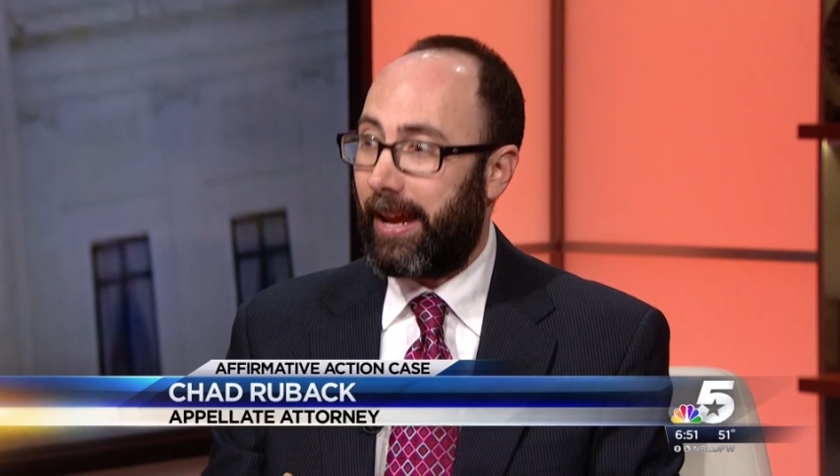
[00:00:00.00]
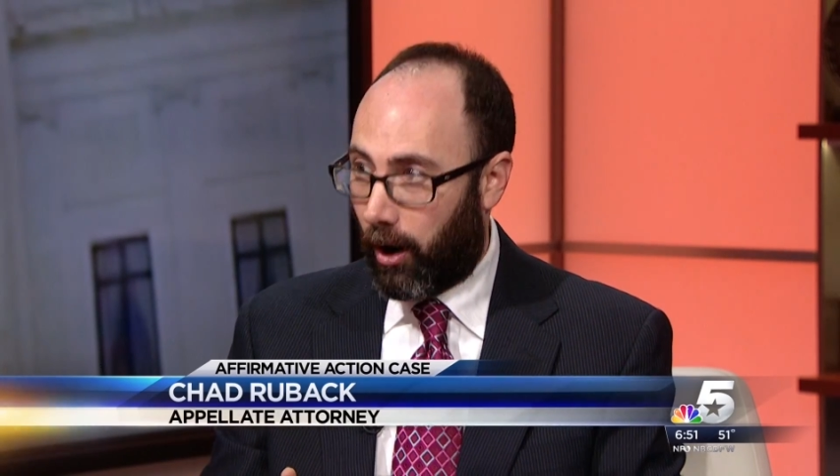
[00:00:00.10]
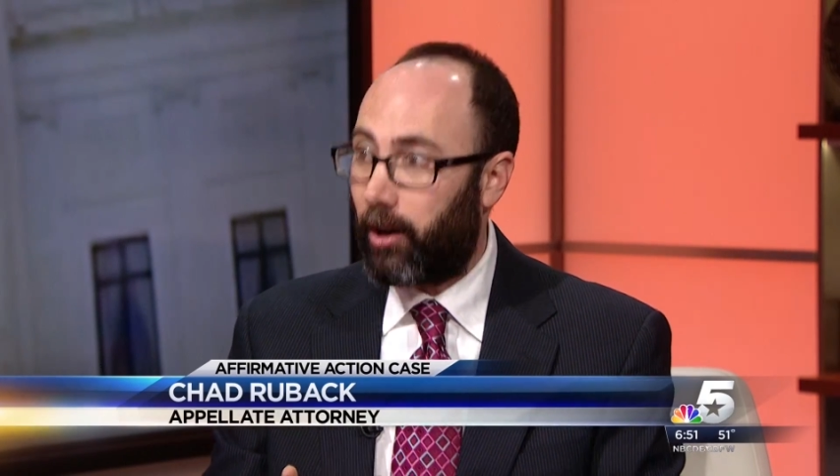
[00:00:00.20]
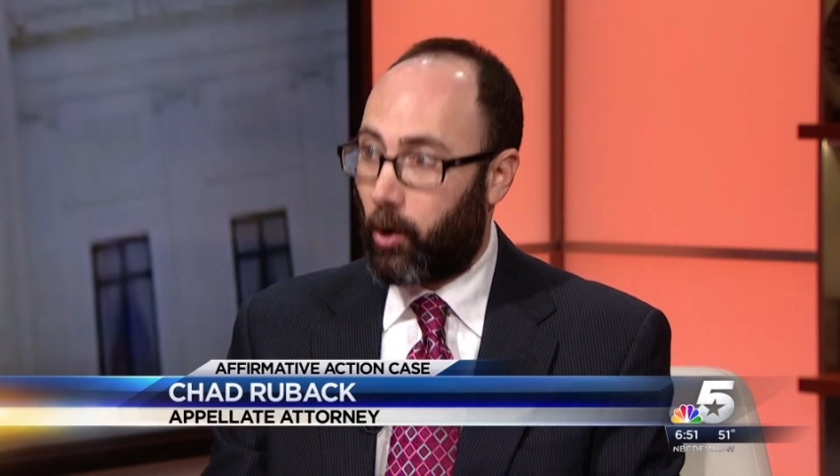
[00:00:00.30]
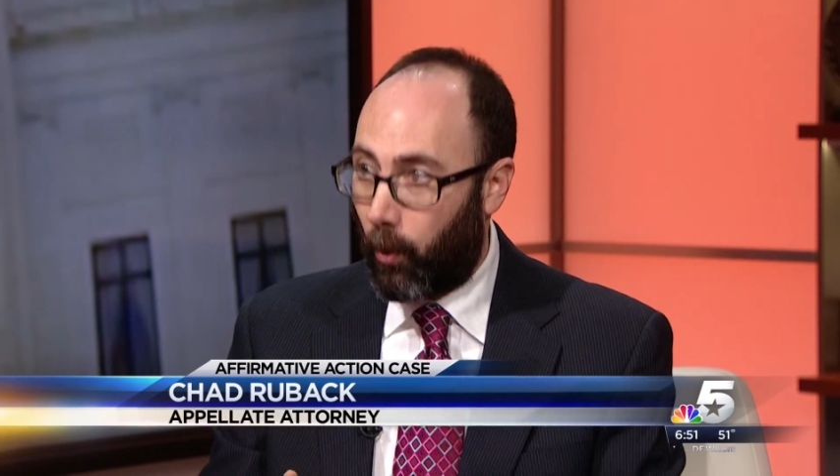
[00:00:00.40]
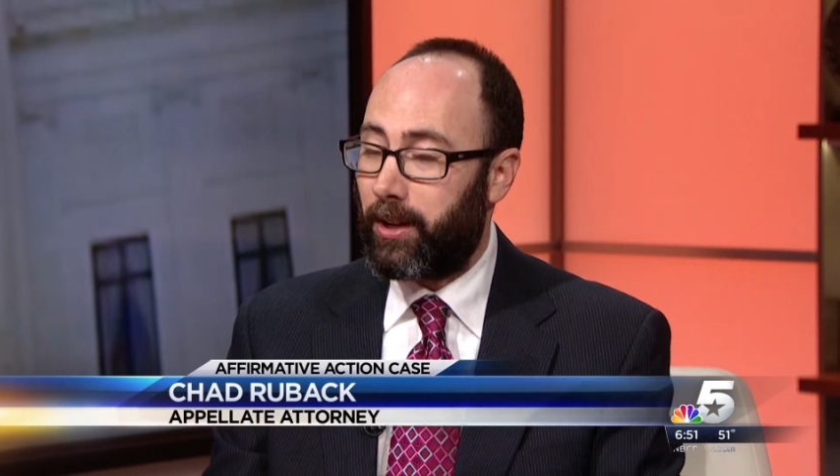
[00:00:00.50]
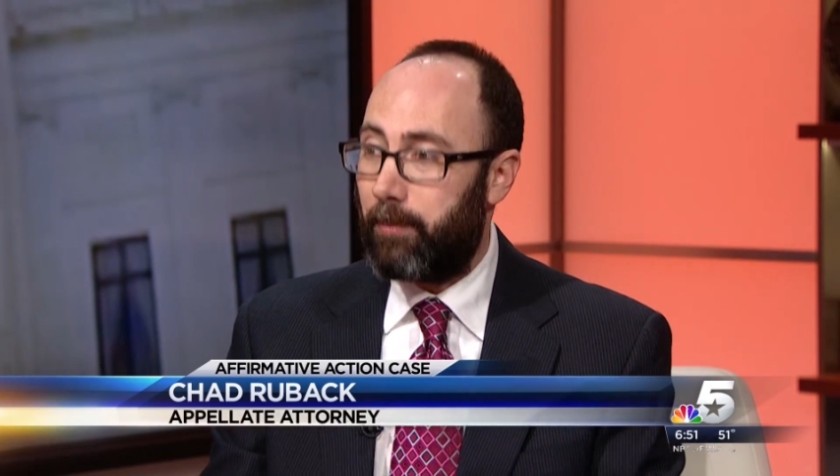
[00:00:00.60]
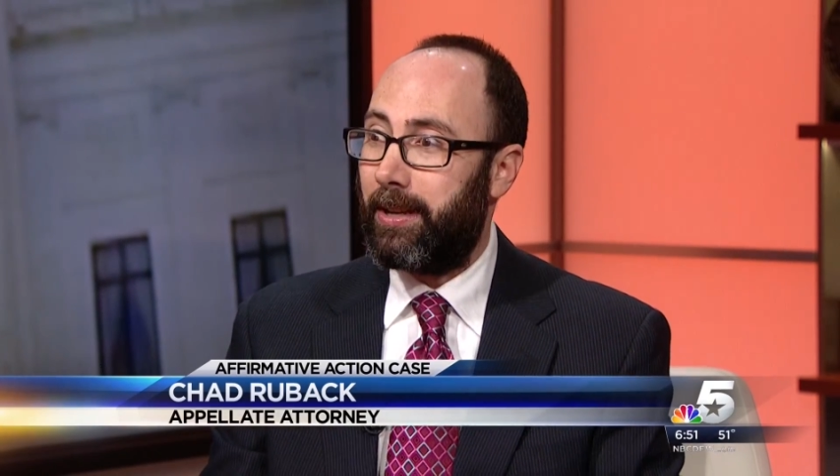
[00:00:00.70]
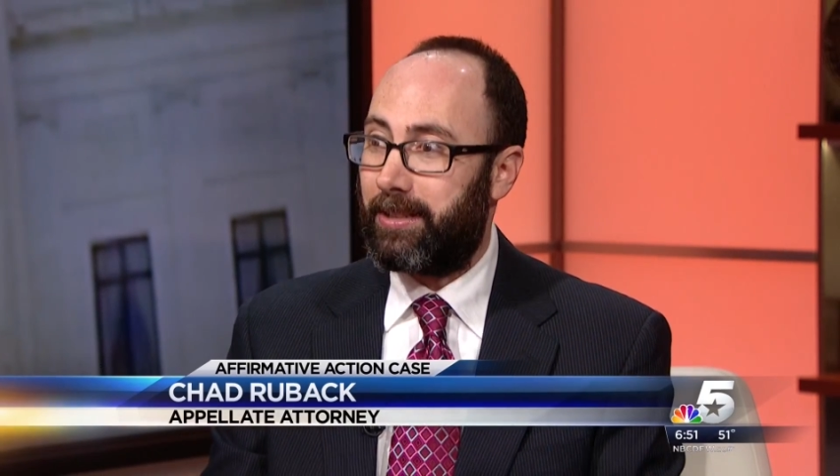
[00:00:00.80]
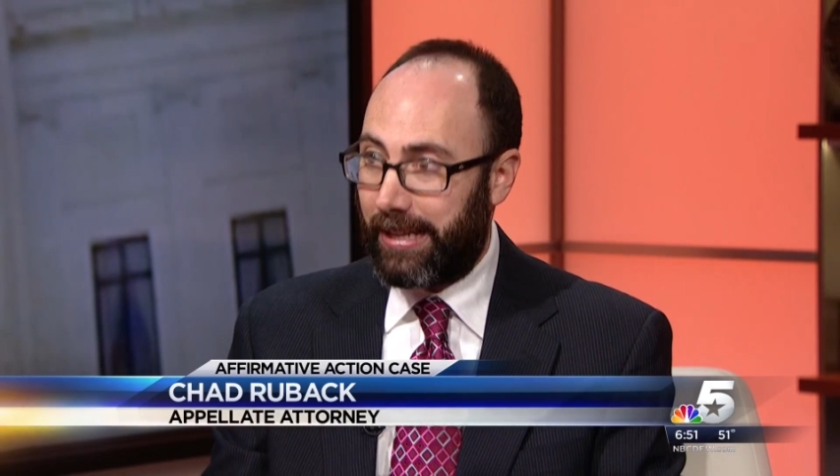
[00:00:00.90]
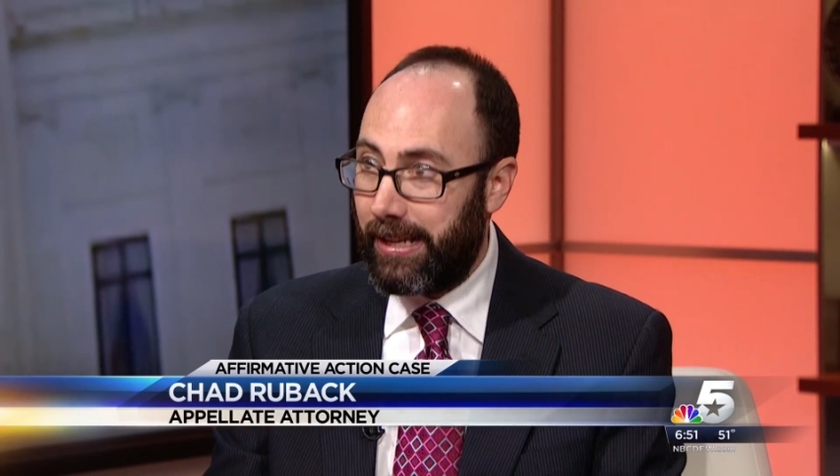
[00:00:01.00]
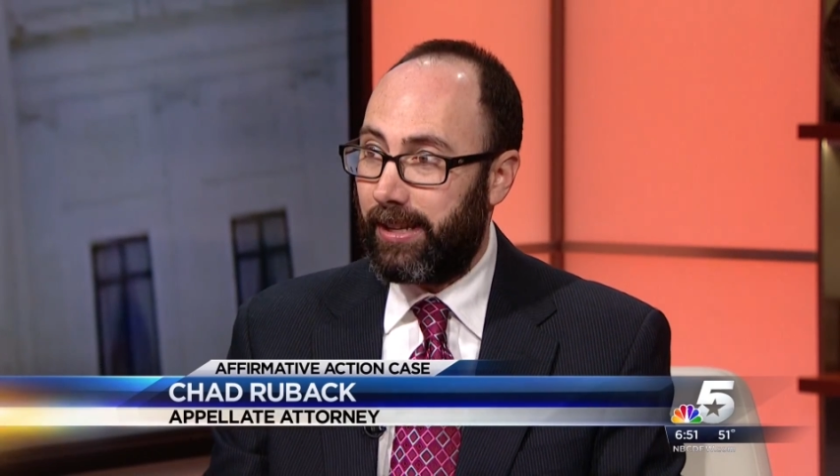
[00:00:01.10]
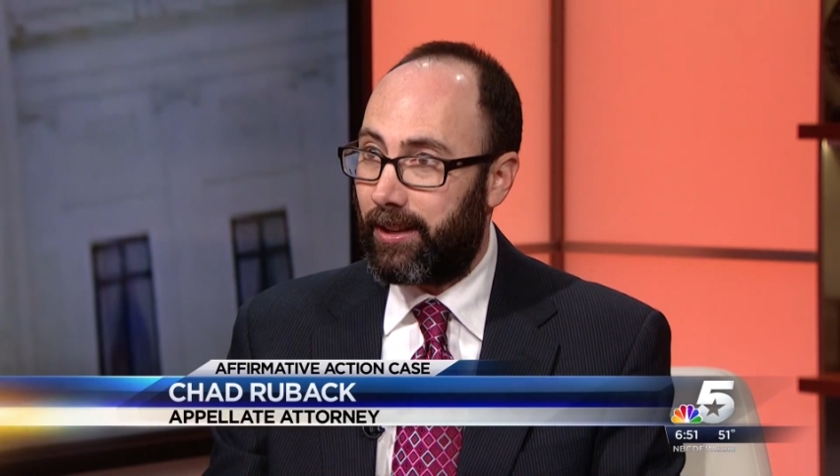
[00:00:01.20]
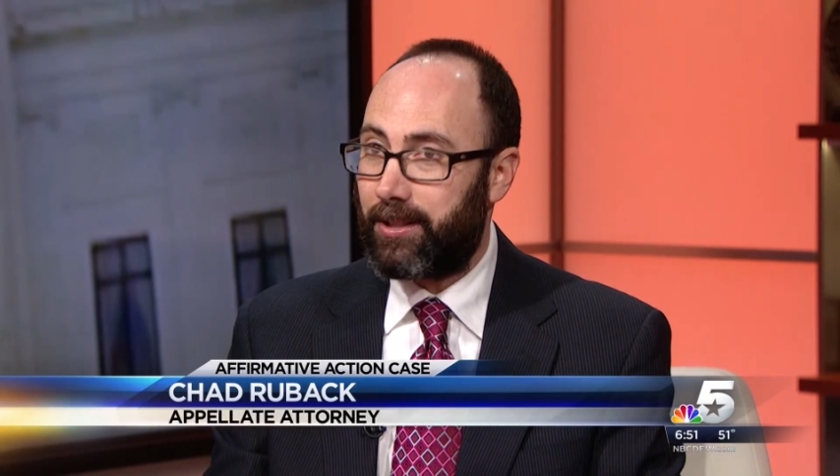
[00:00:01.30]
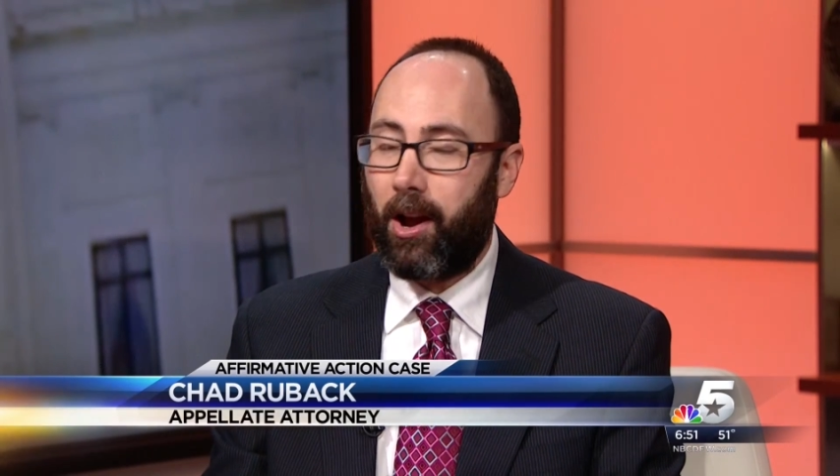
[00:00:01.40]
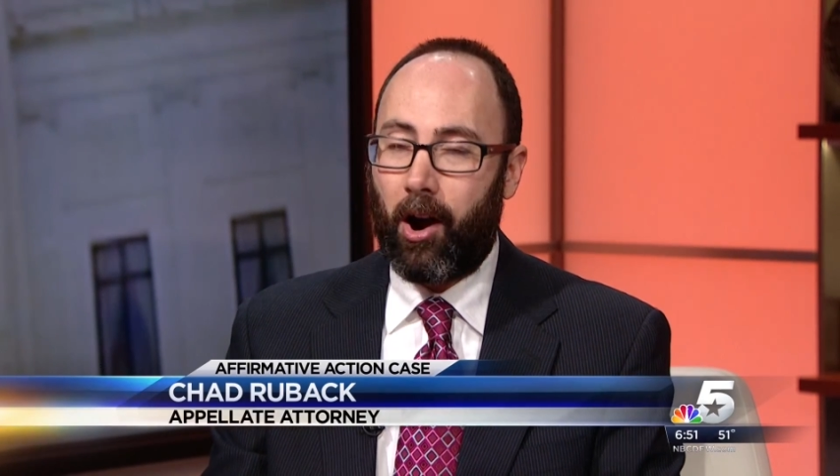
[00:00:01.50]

are going to be tedious